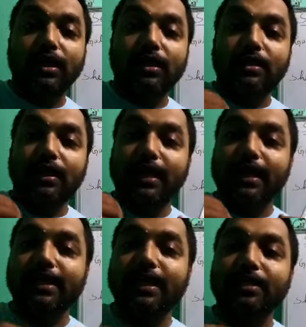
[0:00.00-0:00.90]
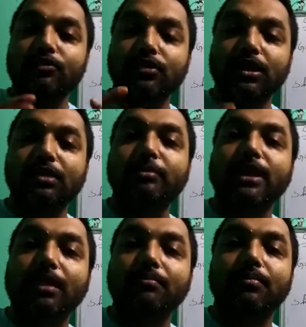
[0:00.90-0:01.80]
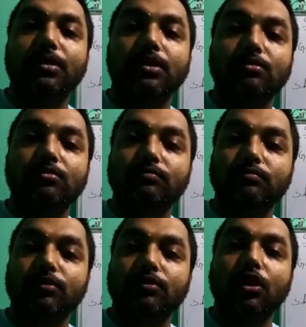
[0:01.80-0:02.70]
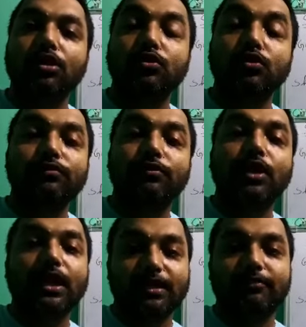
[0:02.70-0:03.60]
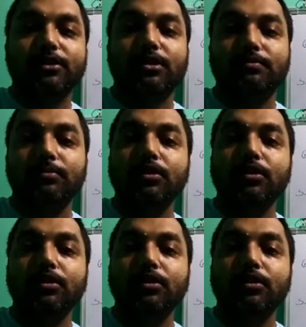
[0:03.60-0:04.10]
the area totally become not good for cultivation,